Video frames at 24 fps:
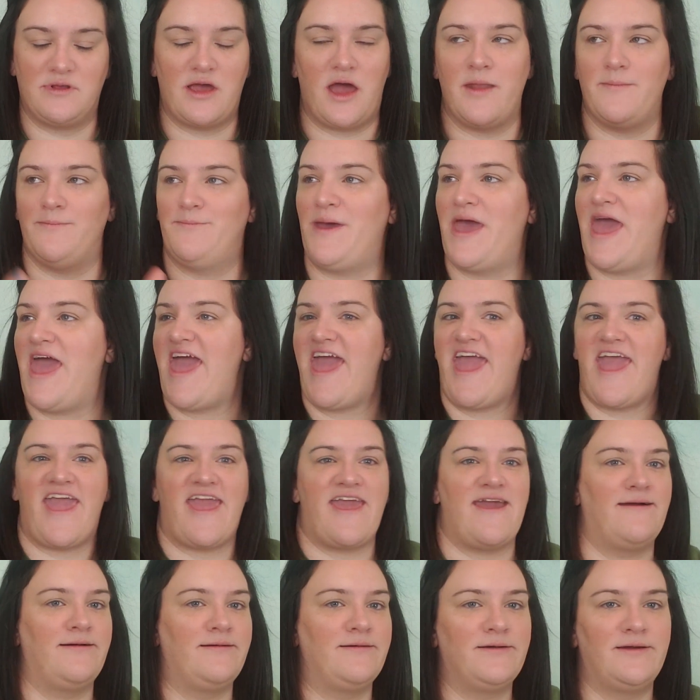at
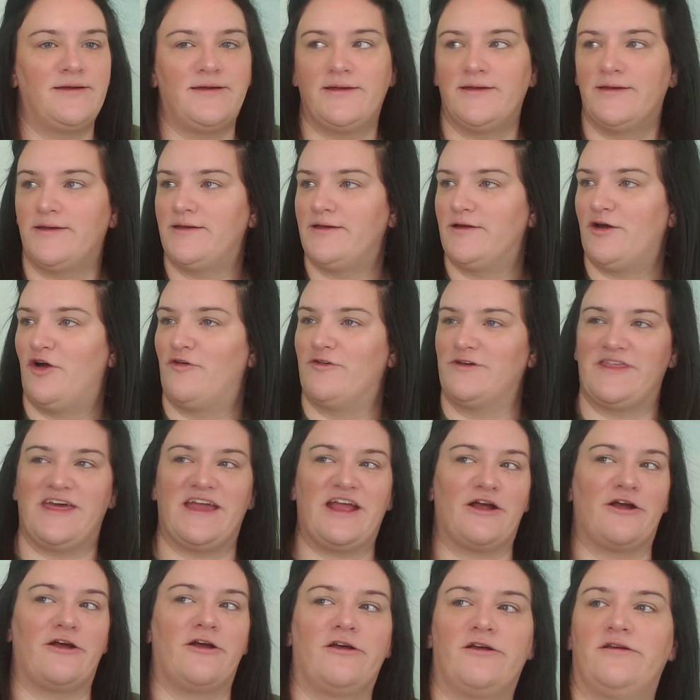bay. Over
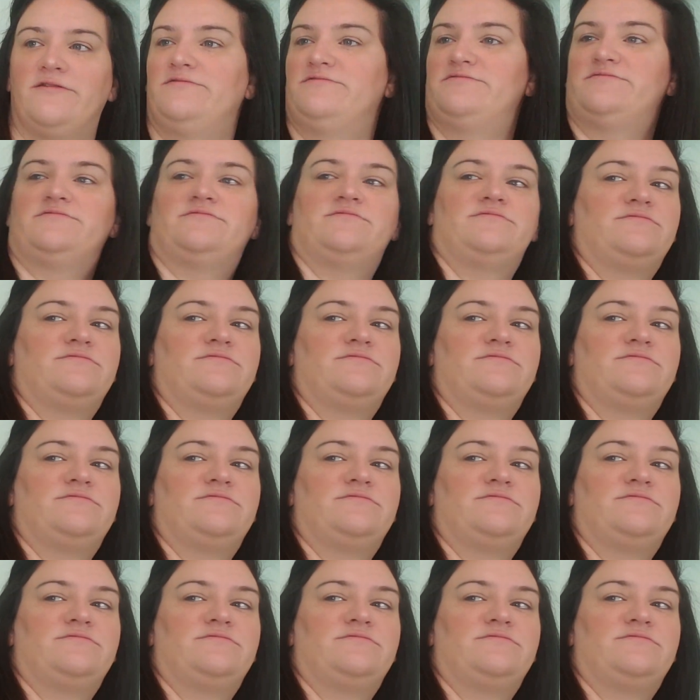there,